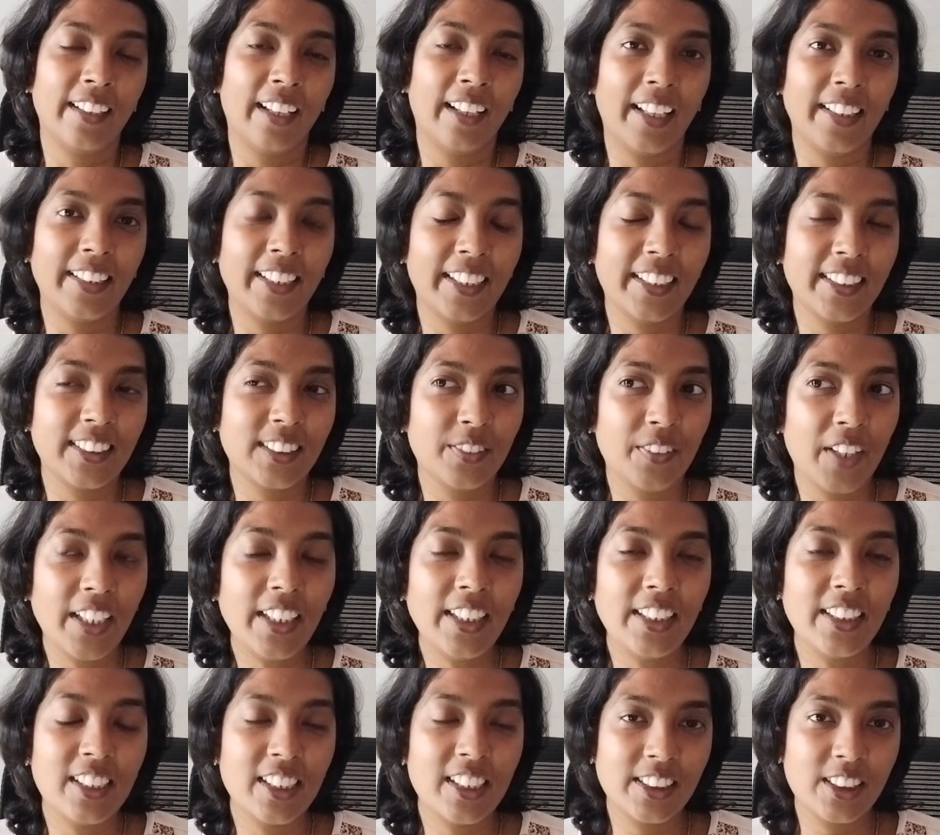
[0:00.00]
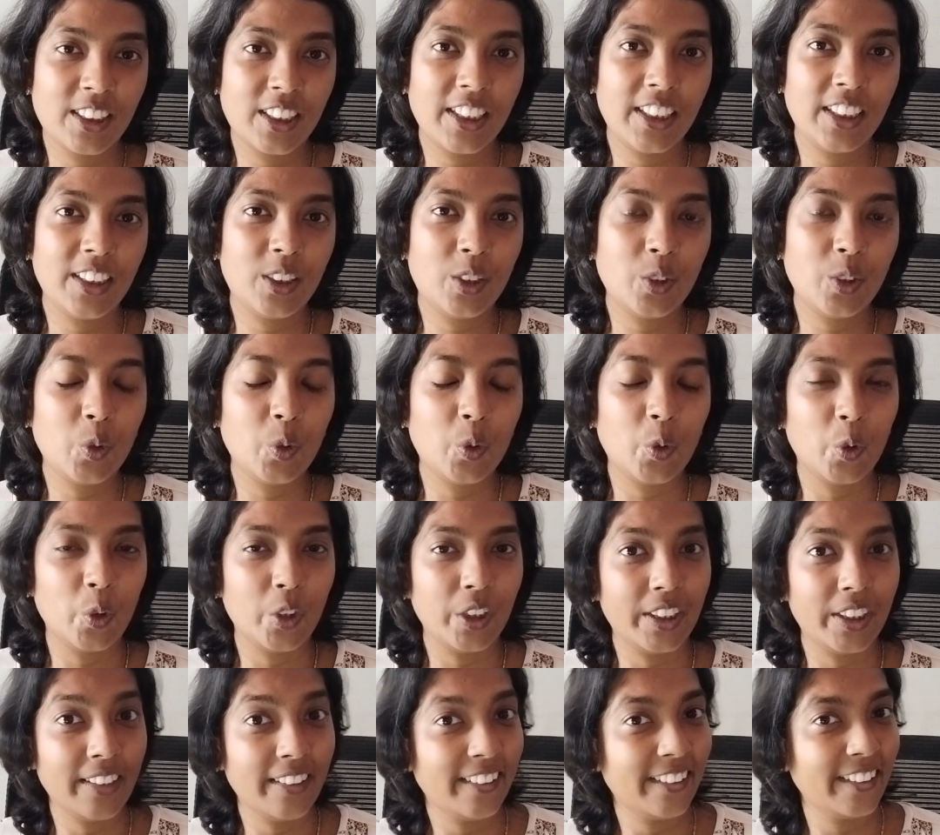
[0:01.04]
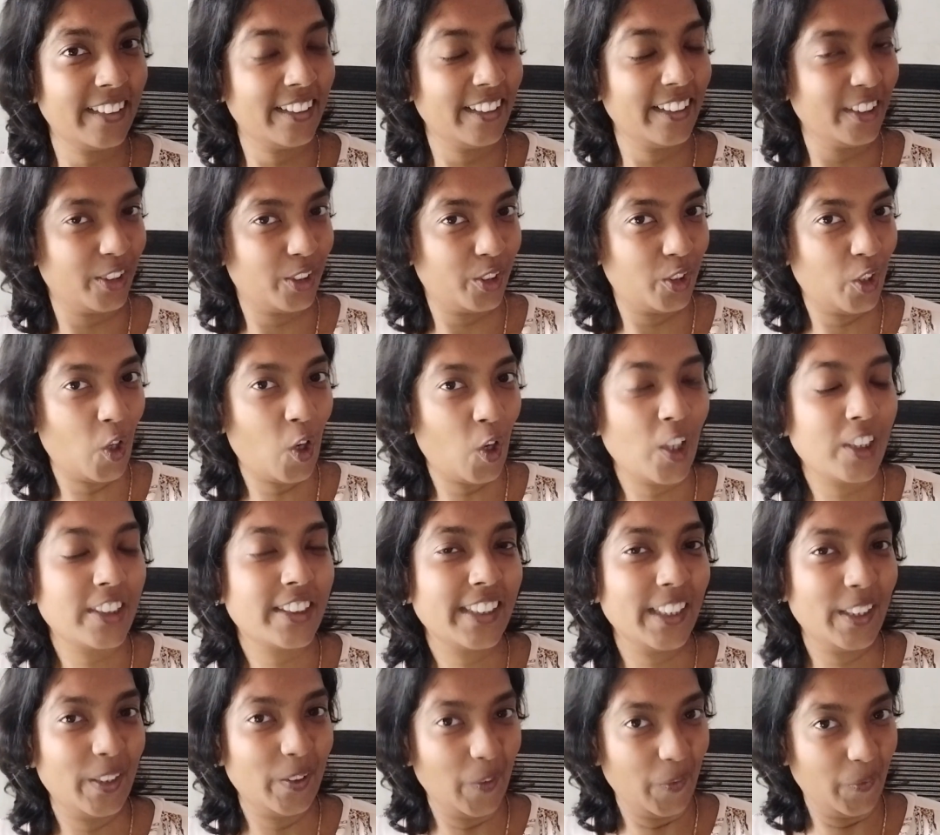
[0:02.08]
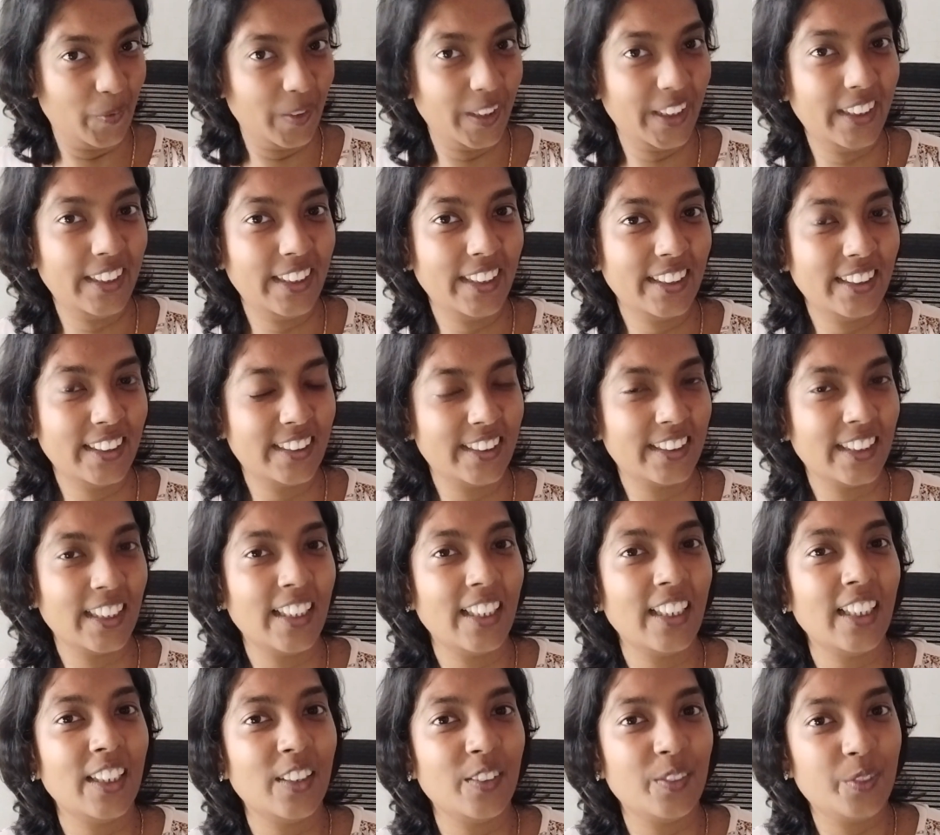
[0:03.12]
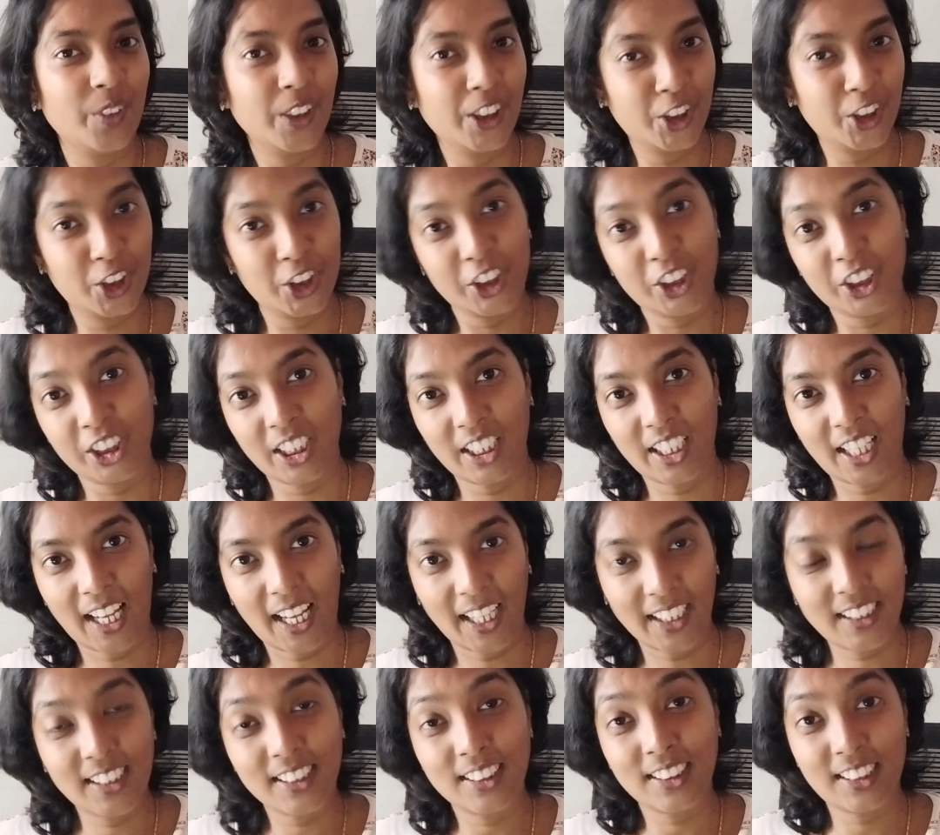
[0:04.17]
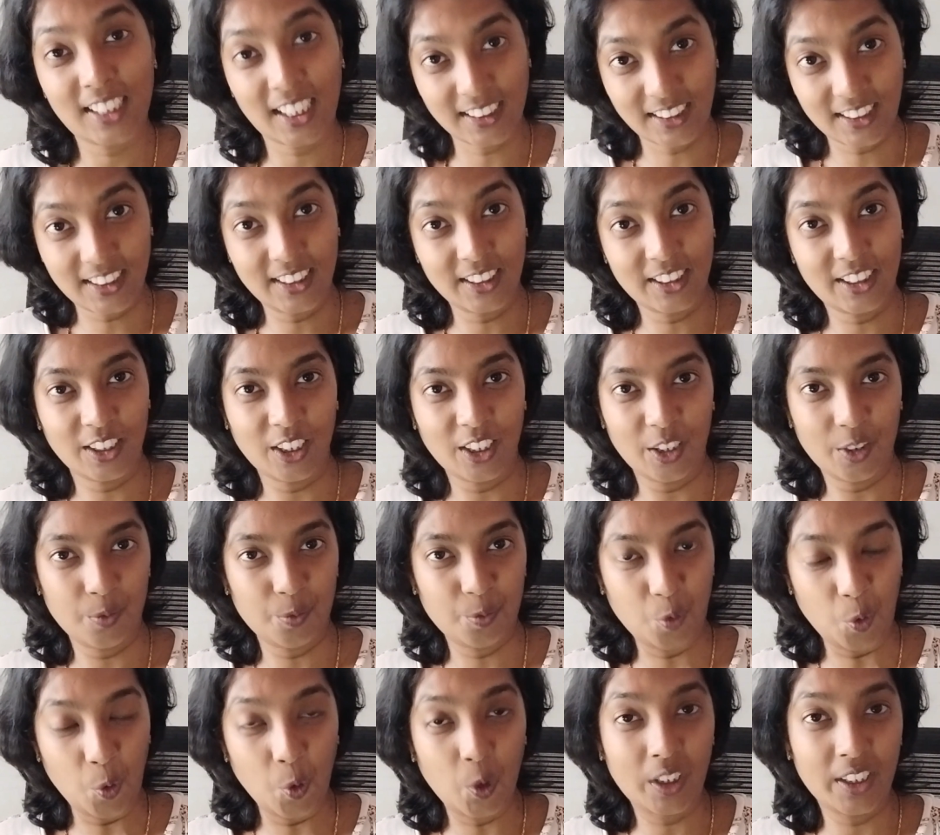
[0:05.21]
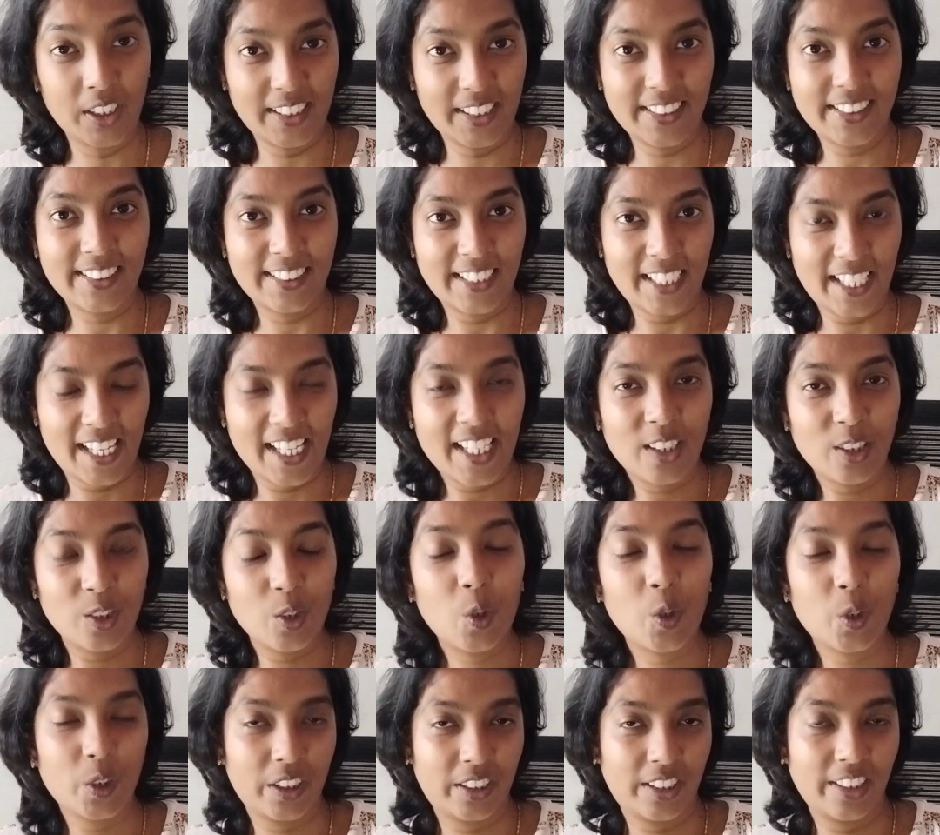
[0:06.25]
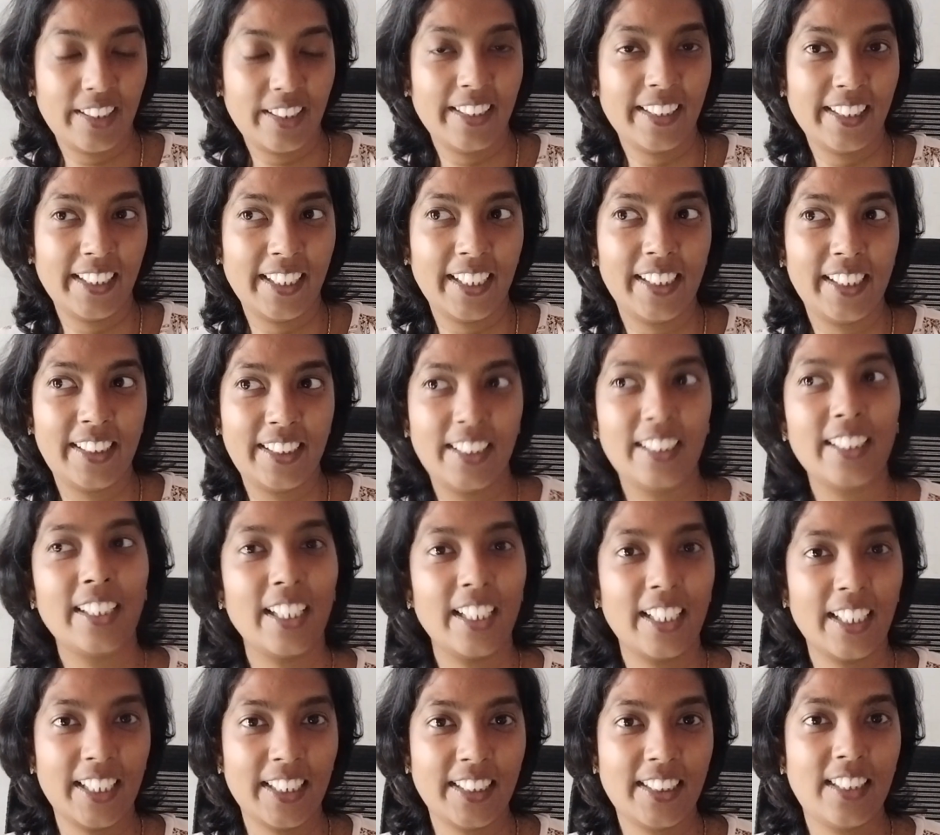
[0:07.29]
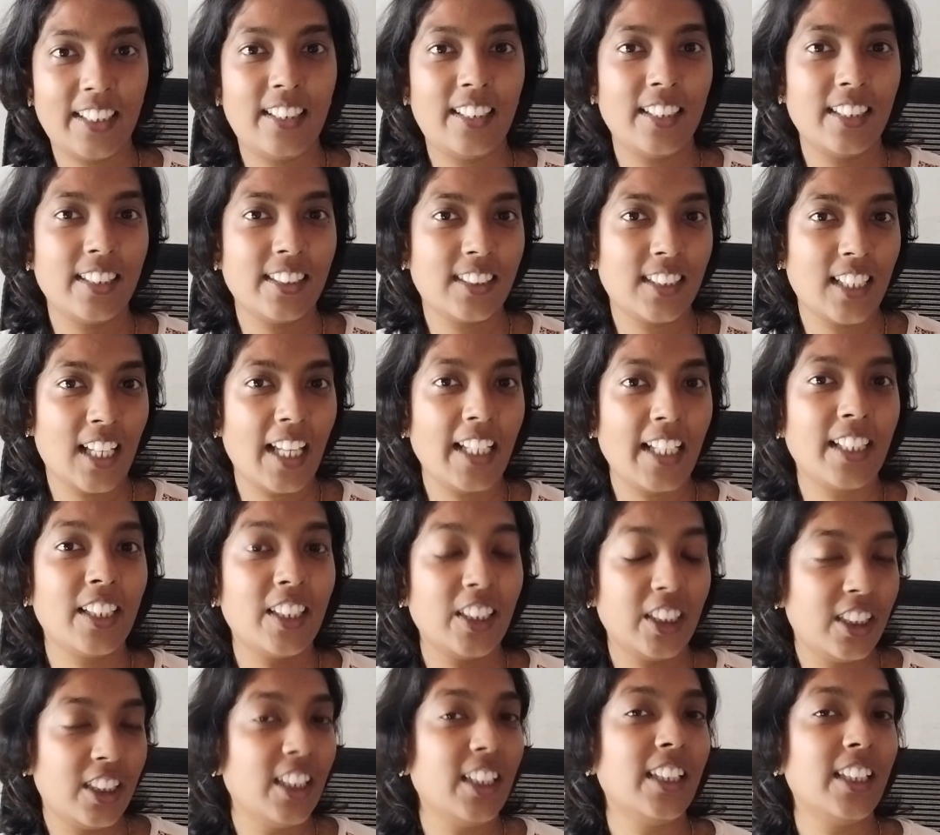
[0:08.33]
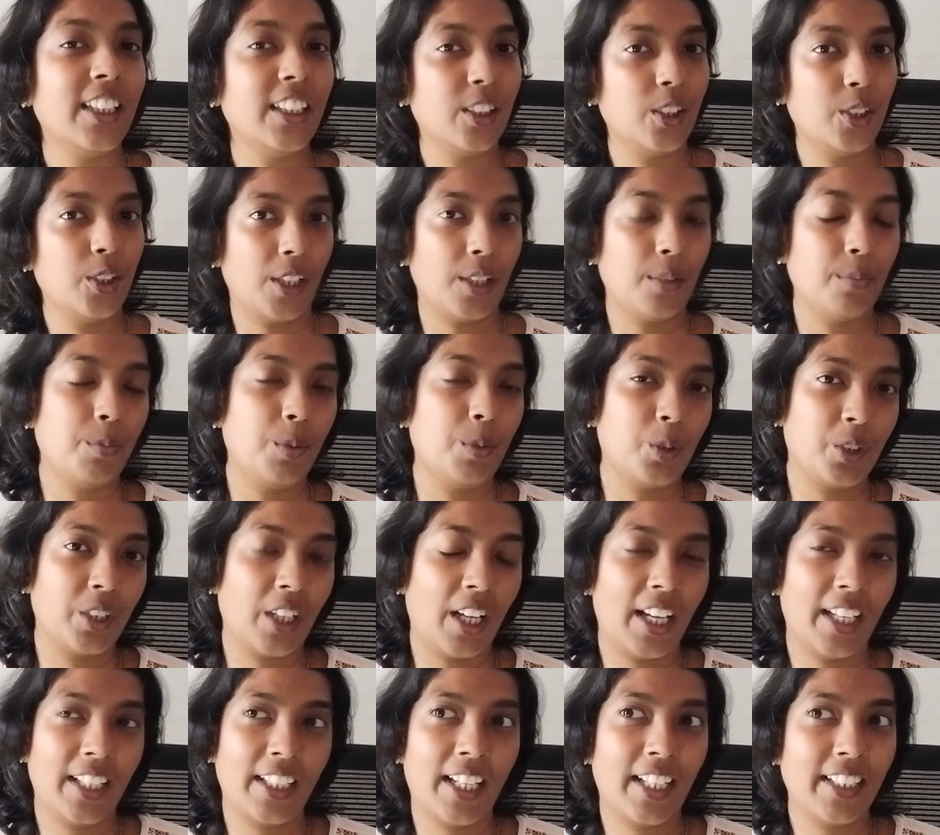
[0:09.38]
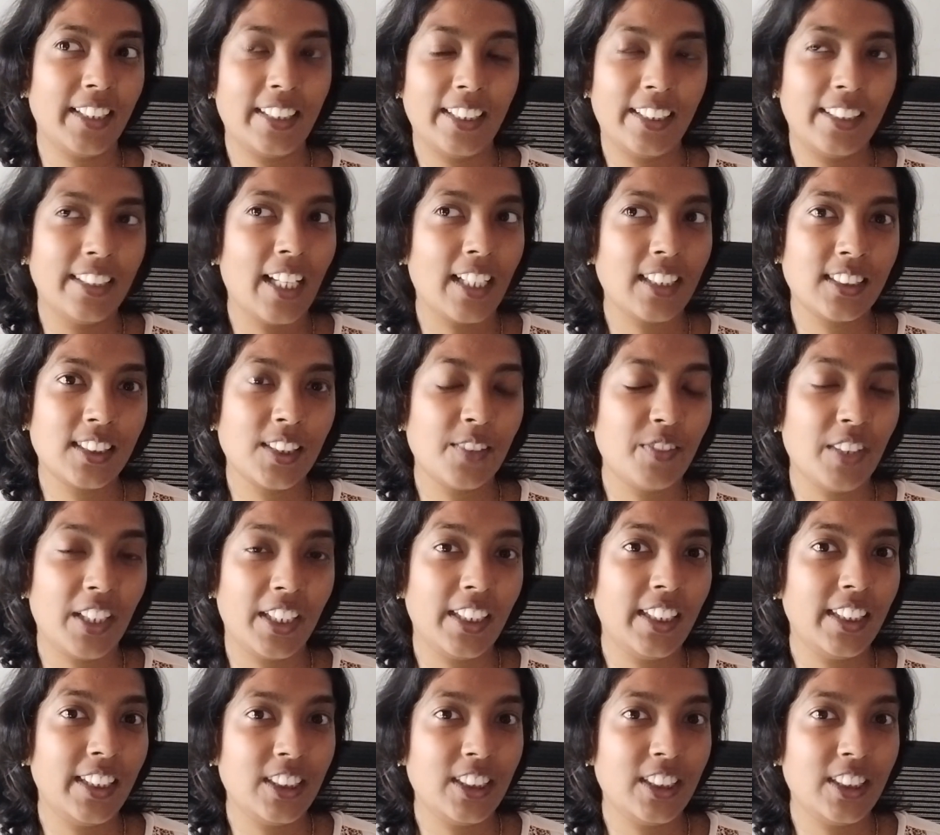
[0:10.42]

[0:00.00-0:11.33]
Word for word: and then it's very interesting to hear her thoughts and opinions which Agnes doesn't vocally say though it it it is like written in that book and I think that's a very